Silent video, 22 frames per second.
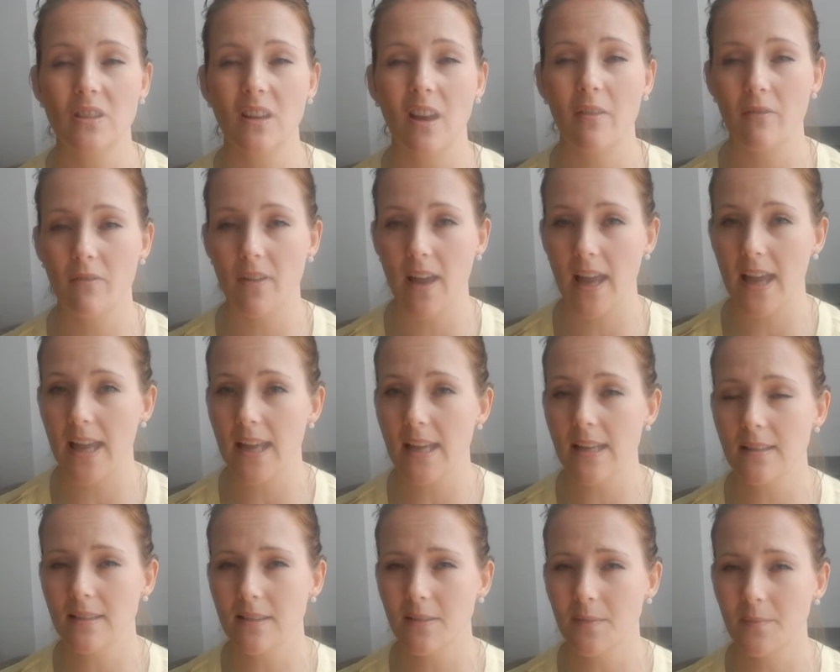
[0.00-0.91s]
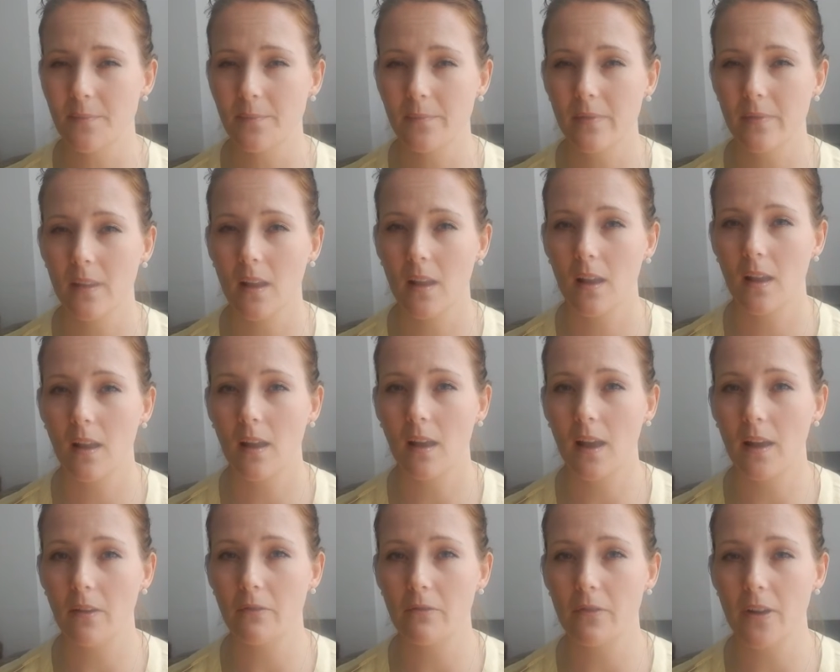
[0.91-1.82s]
a phase
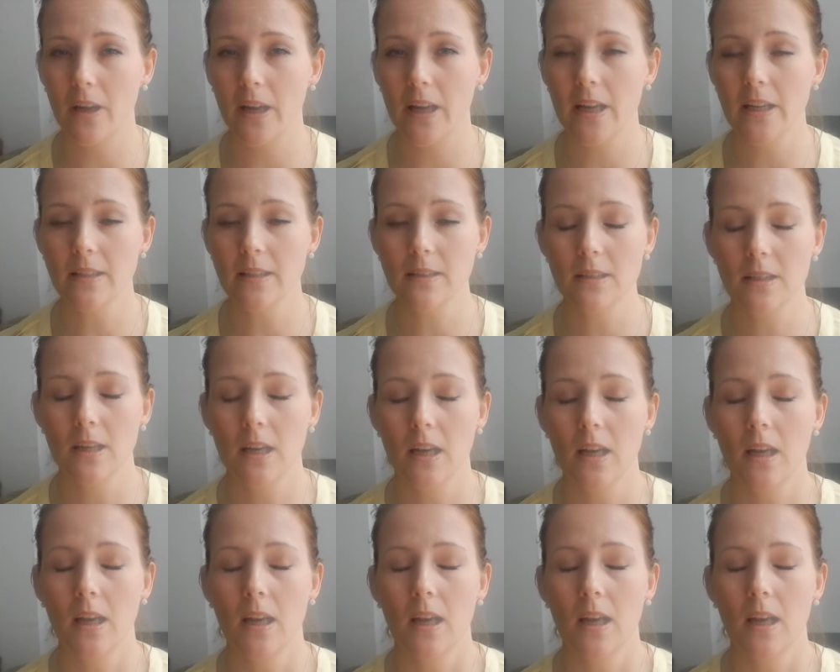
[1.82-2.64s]
at first.